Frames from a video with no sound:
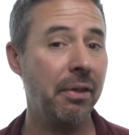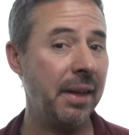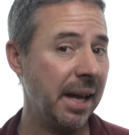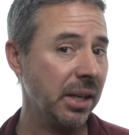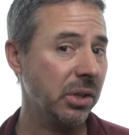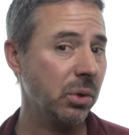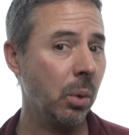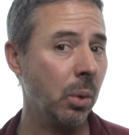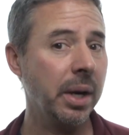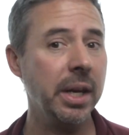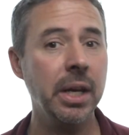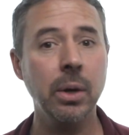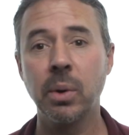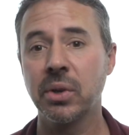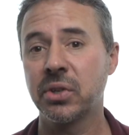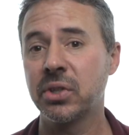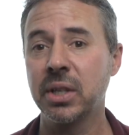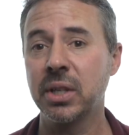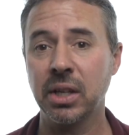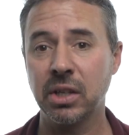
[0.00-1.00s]
That's why he
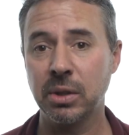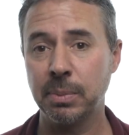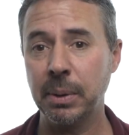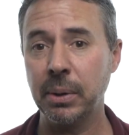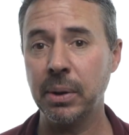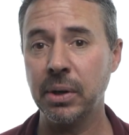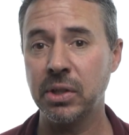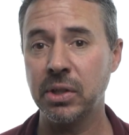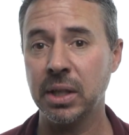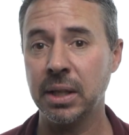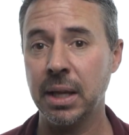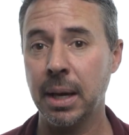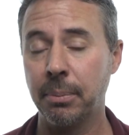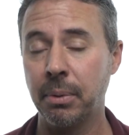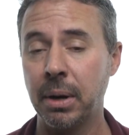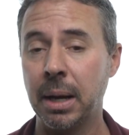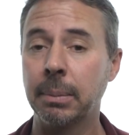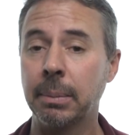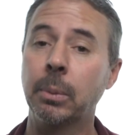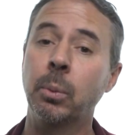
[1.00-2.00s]
wasn't experiencing that
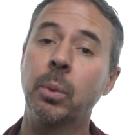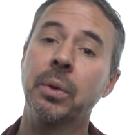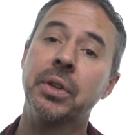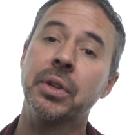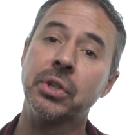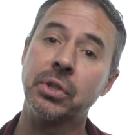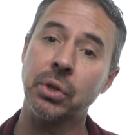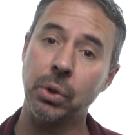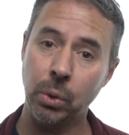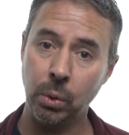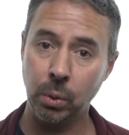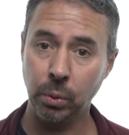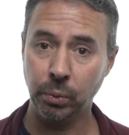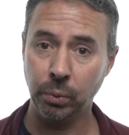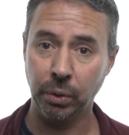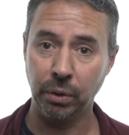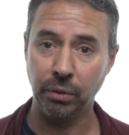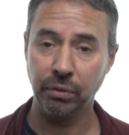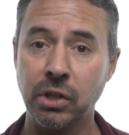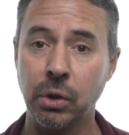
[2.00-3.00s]
problem with his old
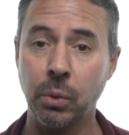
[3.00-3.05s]
roof.